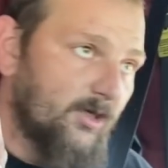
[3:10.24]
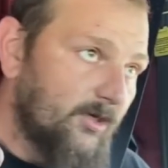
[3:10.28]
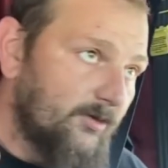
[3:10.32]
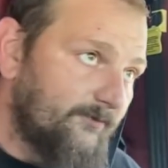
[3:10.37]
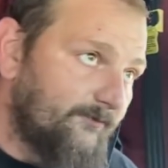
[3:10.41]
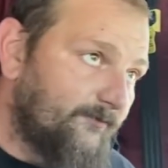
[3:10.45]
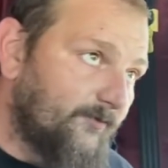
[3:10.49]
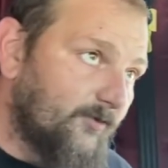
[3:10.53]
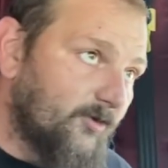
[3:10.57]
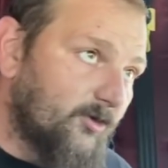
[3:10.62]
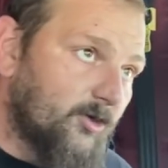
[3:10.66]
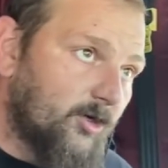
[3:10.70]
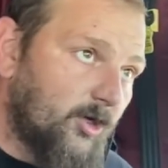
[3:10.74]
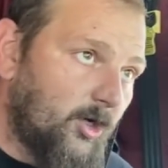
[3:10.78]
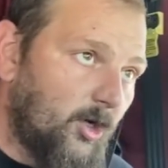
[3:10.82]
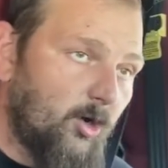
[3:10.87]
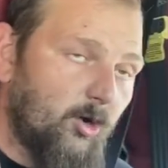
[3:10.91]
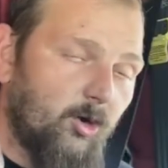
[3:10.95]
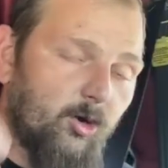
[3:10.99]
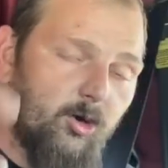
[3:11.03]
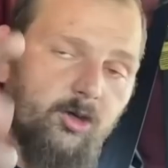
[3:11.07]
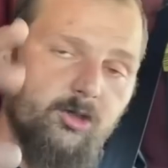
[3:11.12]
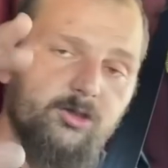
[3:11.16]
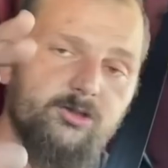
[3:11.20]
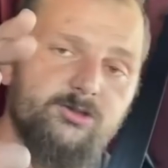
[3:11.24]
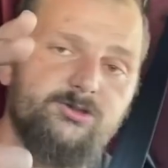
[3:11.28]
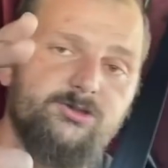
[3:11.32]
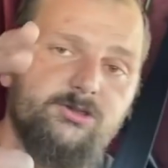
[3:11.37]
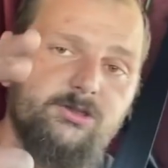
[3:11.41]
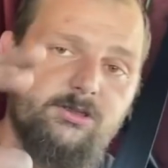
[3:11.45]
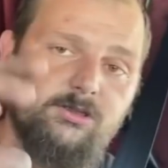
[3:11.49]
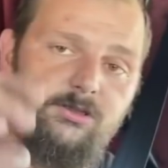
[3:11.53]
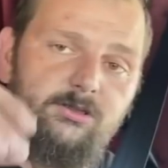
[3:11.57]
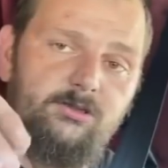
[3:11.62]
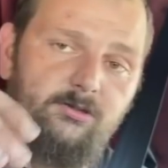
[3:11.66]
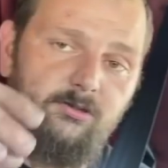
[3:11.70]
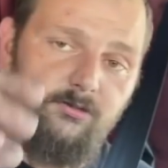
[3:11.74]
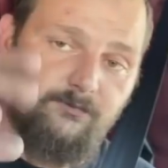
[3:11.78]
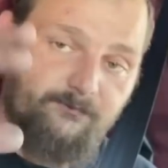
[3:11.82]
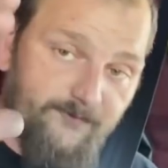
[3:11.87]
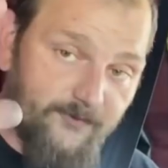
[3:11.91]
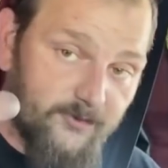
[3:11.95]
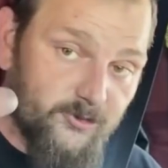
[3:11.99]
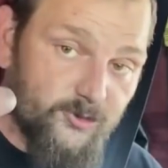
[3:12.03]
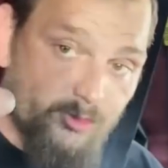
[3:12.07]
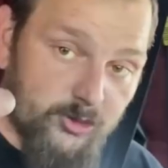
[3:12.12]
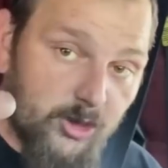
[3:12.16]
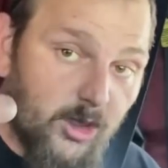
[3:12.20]
for cars or
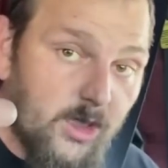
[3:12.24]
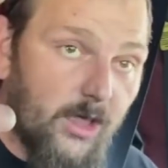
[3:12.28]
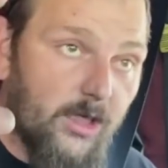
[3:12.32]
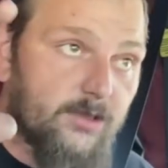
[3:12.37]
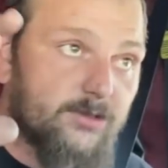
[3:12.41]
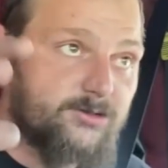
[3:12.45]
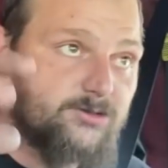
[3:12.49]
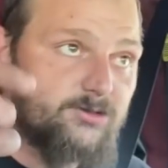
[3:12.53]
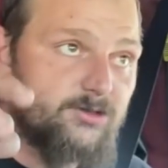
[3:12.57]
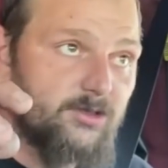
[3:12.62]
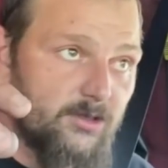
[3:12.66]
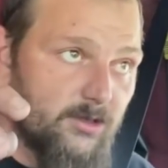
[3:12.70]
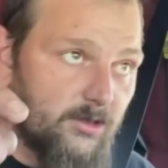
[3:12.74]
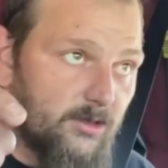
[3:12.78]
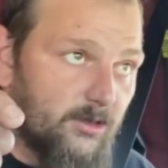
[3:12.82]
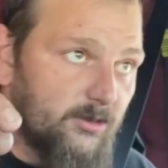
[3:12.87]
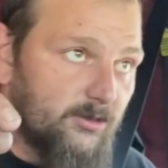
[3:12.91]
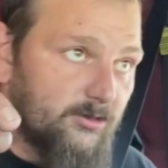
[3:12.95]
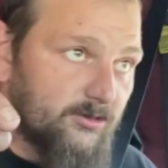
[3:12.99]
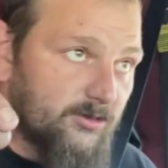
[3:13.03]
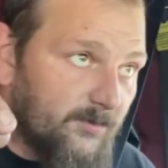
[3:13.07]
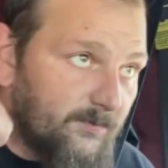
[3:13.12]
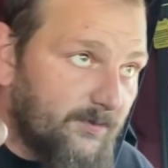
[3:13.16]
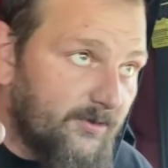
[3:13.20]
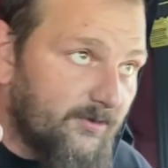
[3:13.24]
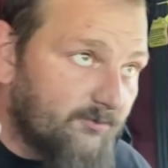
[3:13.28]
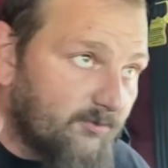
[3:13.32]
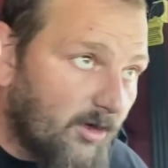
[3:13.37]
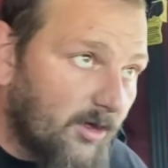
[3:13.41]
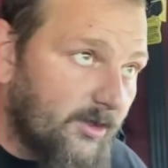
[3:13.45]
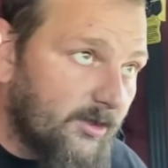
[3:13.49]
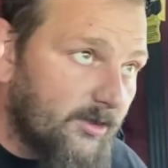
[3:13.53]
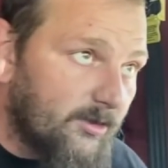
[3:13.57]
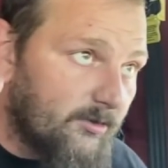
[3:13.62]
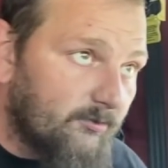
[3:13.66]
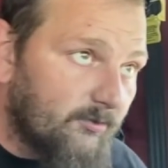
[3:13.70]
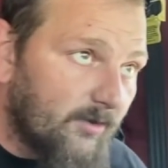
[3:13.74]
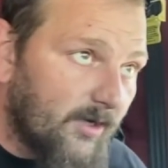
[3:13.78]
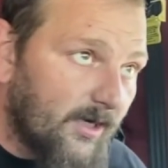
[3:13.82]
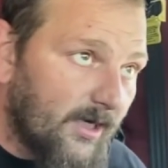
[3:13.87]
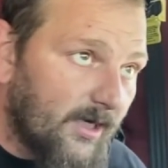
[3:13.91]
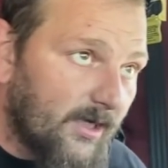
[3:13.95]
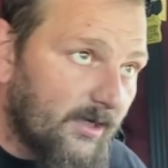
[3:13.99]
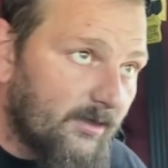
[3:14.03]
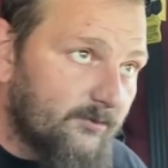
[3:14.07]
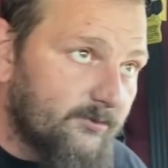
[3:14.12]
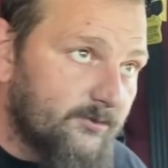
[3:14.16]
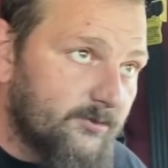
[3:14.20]
for trucks to be running
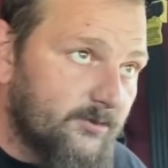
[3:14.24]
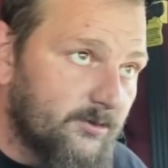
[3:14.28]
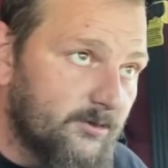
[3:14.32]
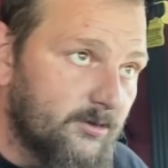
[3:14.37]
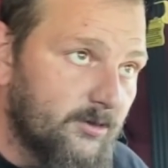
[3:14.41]
around